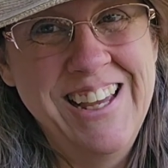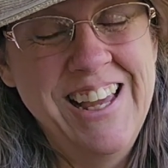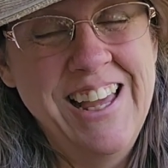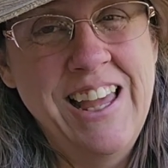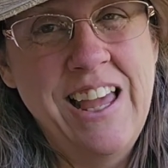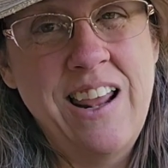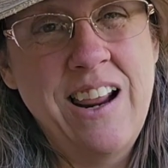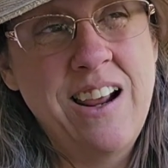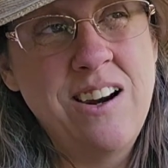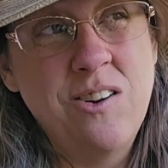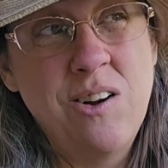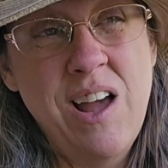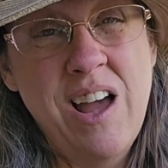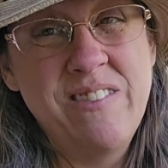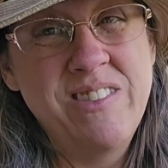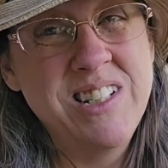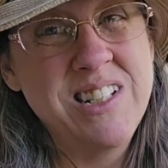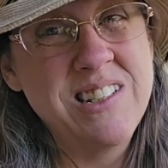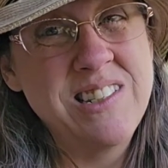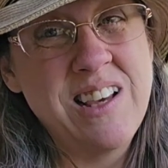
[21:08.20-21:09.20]
And I don't
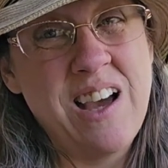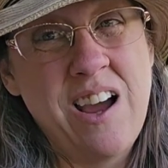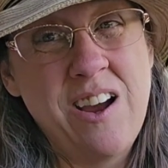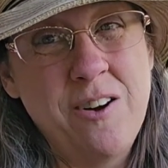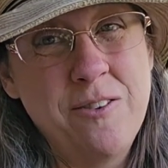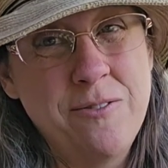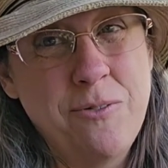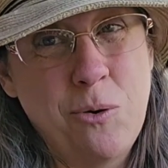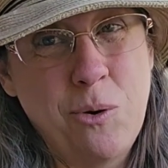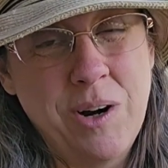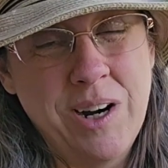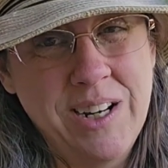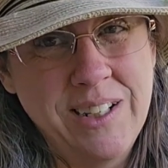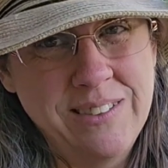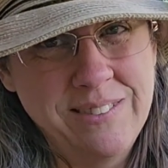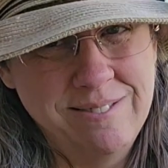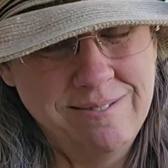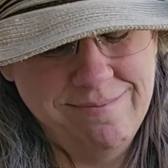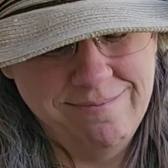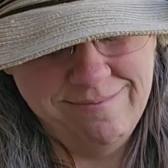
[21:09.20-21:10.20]
have a desire for it.
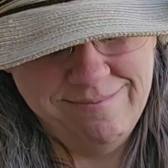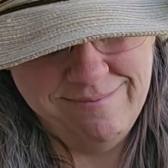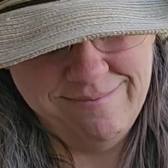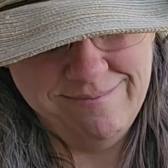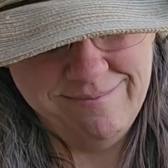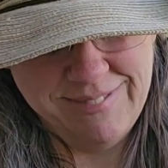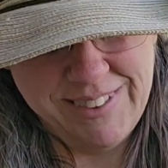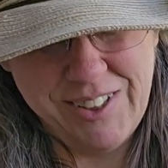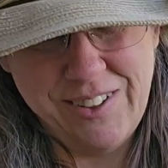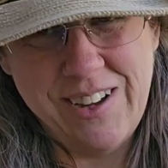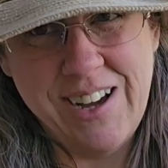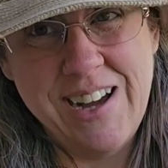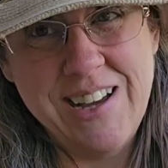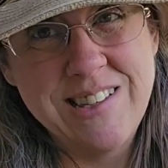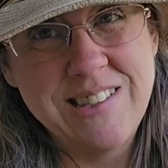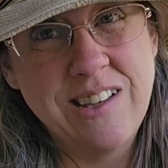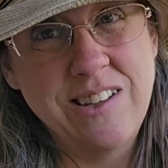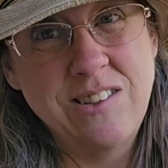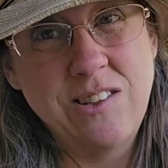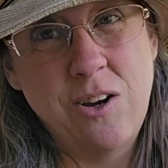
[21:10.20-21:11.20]
You
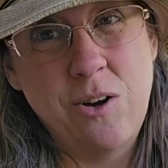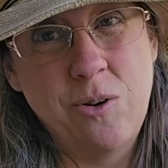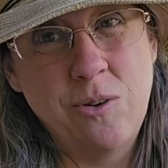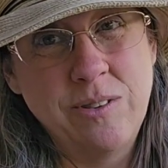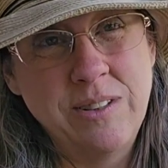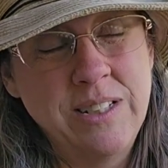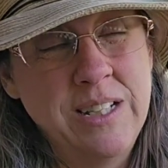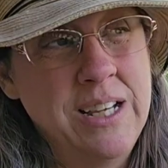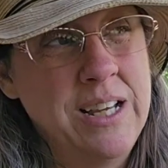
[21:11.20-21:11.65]
guys, I don't.